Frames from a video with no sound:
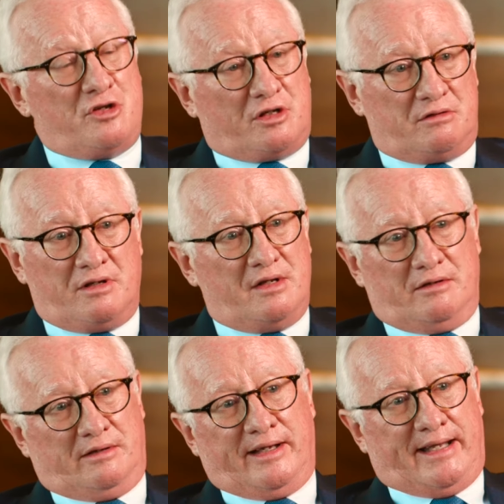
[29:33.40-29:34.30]
You can,
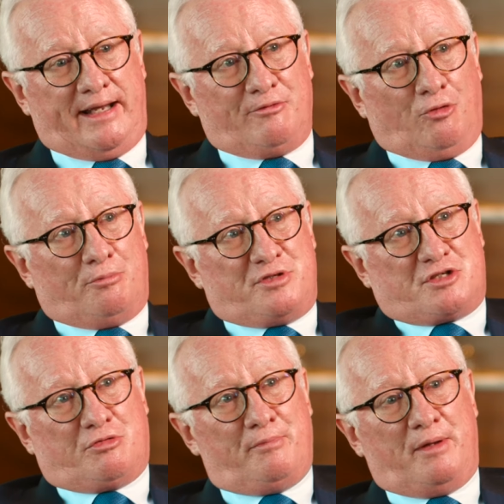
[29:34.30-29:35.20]
again, Rob,
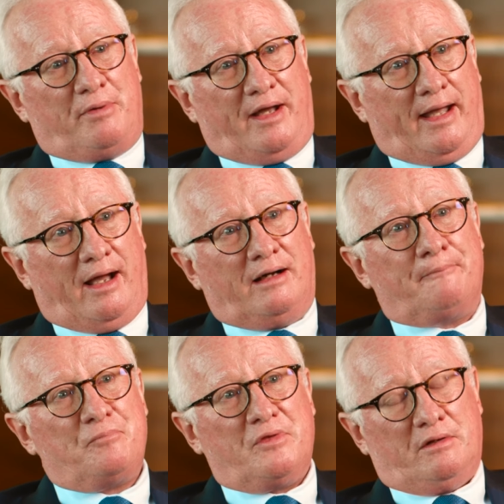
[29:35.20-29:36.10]
just remember how
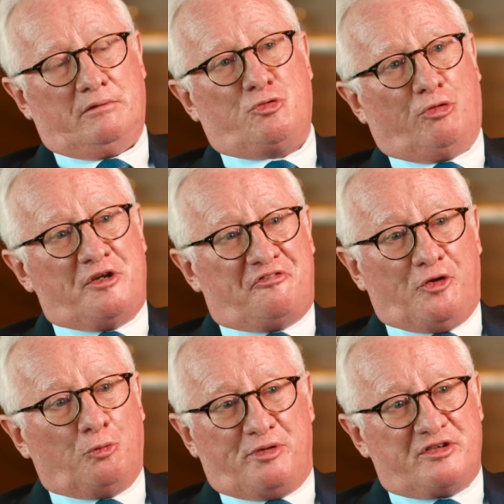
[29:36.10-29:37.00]

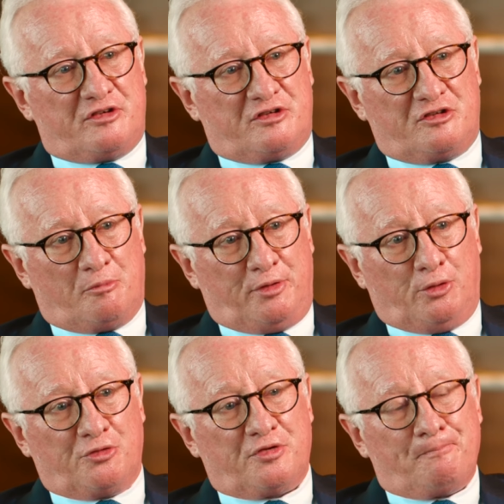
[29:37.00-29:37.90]
greenfield businesses are
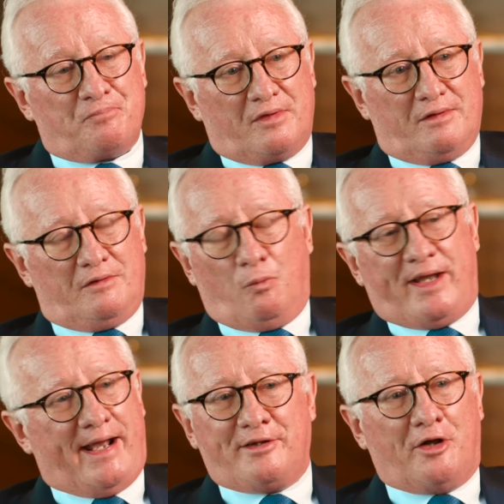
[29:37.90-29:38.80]
built.
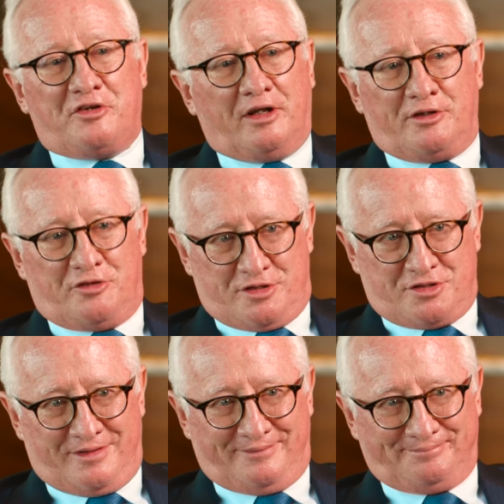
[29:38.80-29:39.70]
We had no dealing desk.